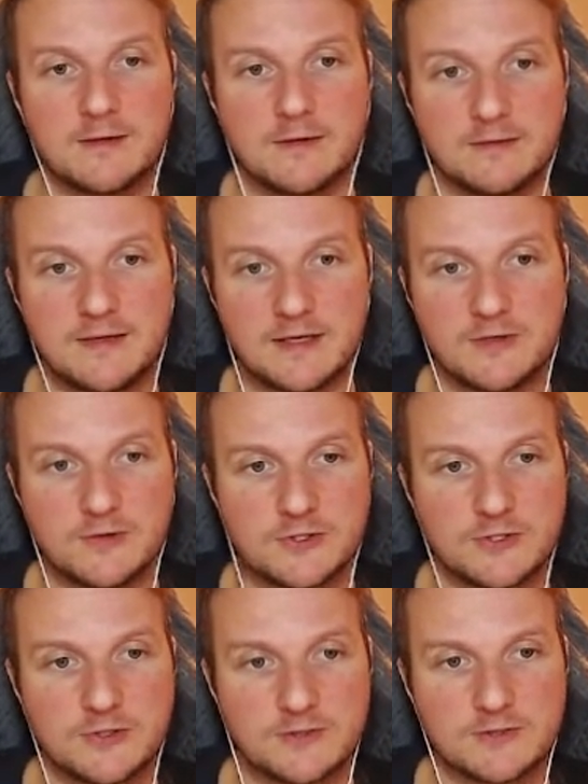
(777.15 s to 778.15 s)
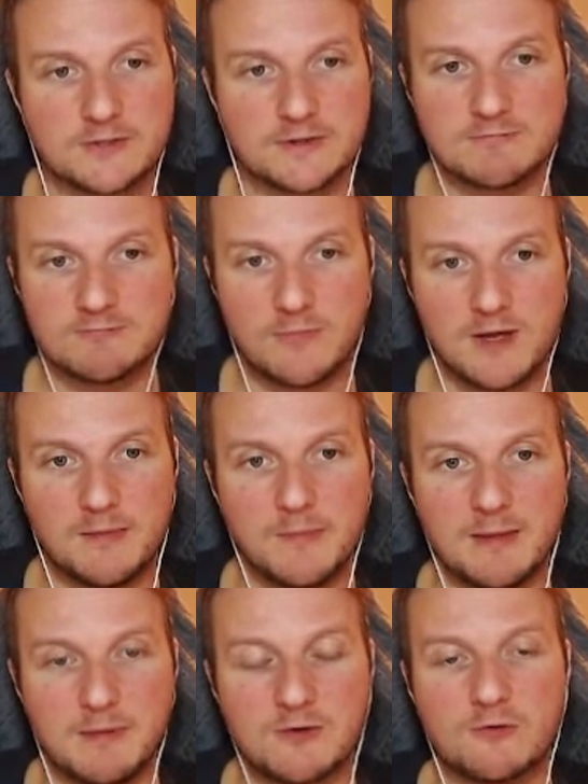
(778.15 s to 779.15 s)
that you should, well,
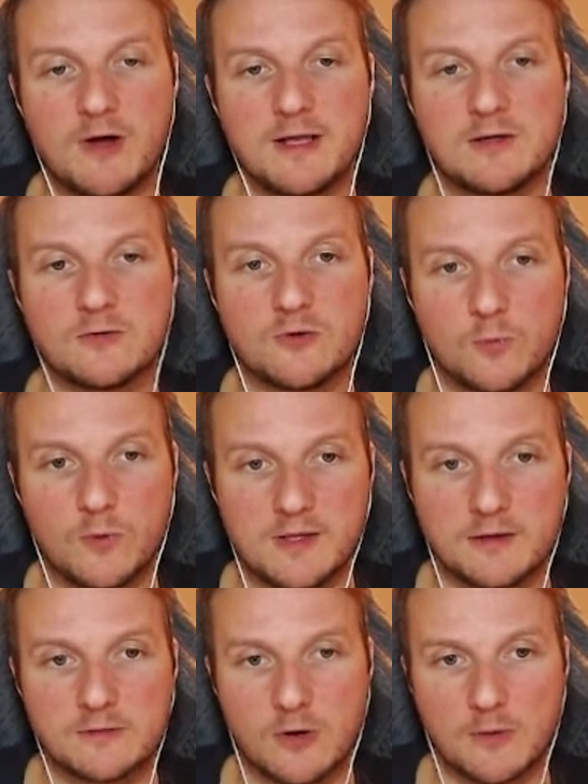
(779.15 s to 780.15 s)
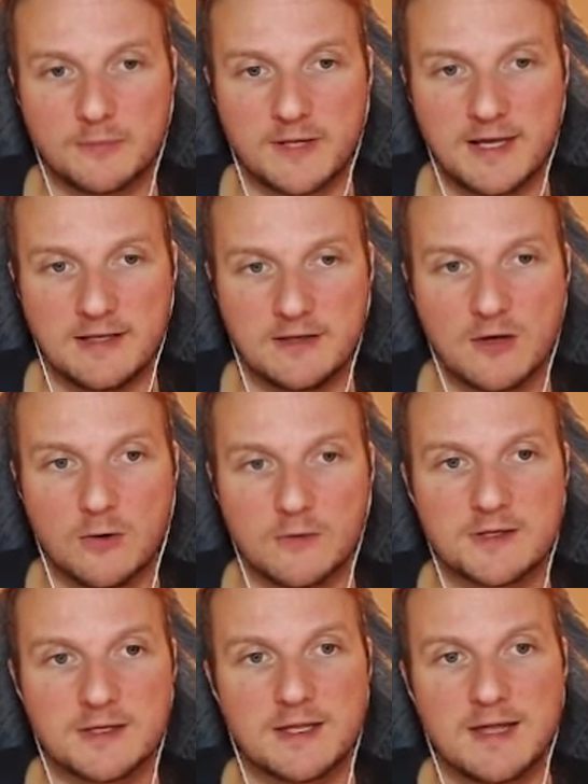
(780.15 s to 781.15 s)
maybe grind out your wins to obtain those.